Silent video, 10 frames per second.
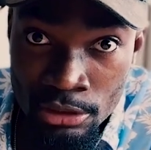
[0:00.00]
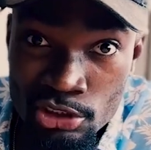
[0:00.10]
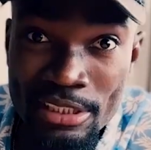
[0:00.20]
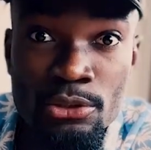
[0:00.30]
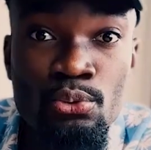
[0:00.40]

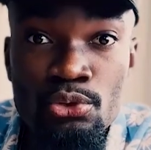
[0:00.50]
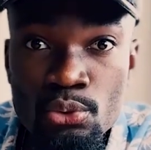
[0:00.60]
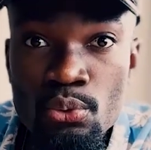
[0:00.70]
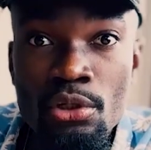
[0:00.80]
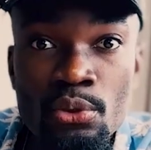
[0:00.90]
So then you
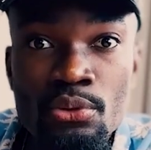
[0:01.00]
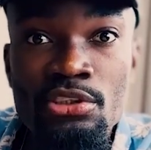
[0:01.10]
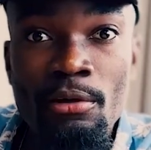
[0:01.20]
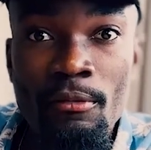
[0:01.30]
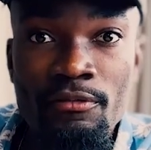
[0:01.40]
do
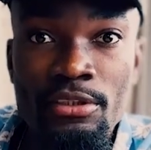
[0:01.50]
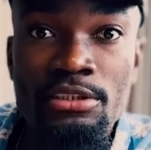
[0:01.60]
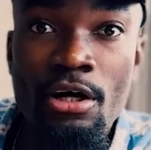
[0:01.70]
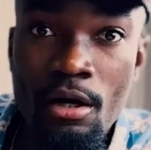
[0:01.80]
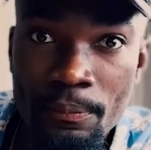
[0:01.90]
lose some of the
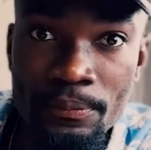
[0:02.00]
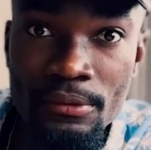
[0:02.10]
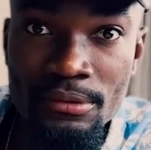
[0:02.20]
top